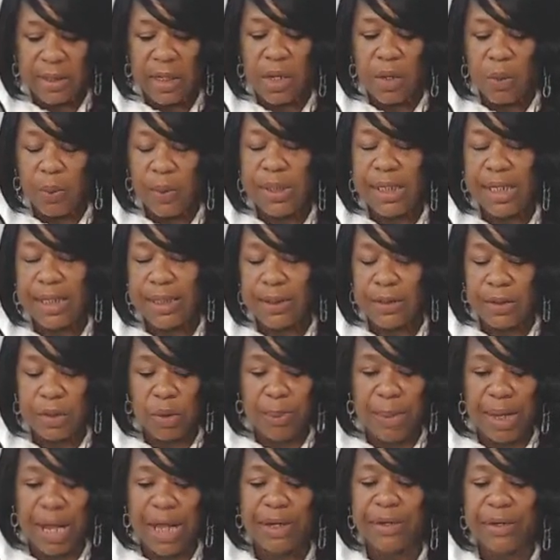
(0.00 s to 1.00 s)
we need to do
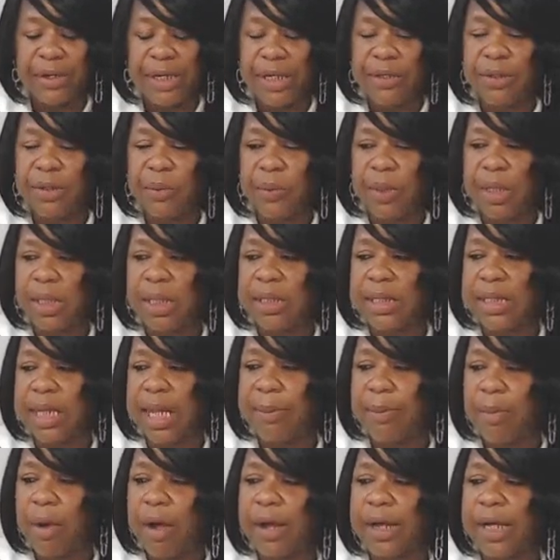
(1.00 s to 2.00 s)
better in the real estate
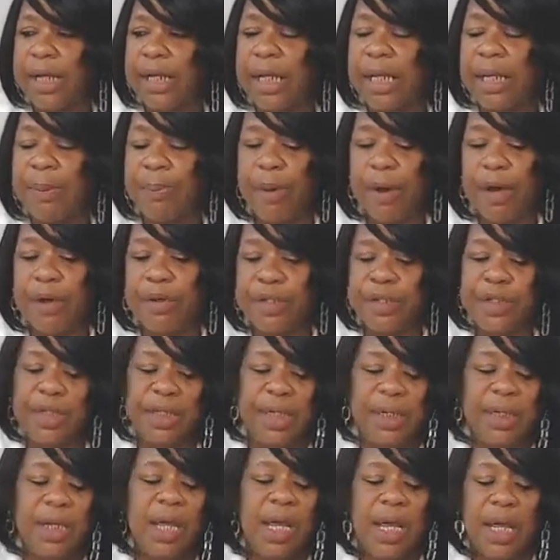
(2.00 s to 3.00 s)
market in
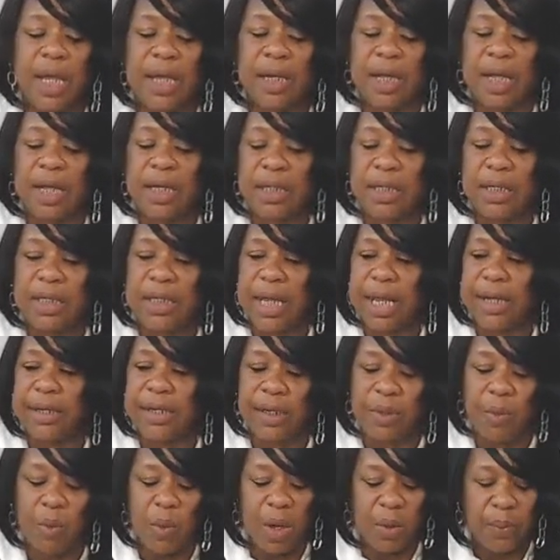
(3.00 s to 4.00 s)
purchasing and understanding
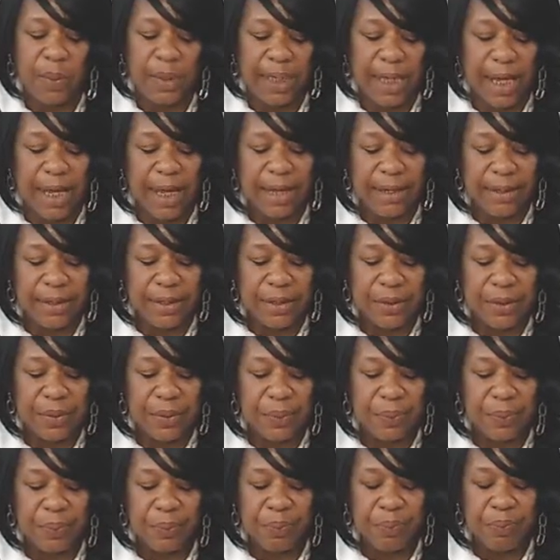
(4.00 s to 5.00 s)
what we can do.
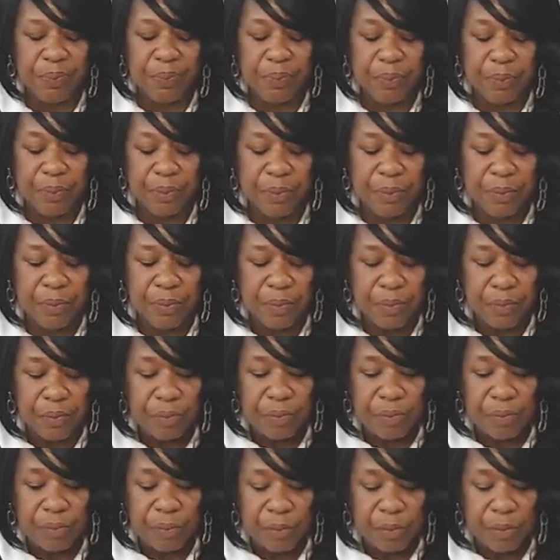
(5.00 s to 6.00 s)

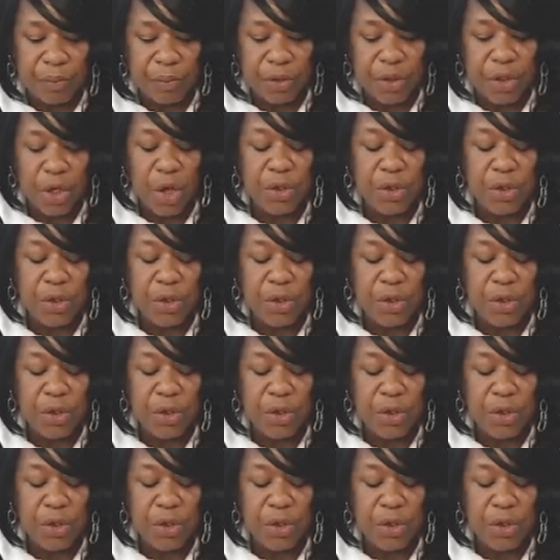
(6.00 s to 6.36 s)
So you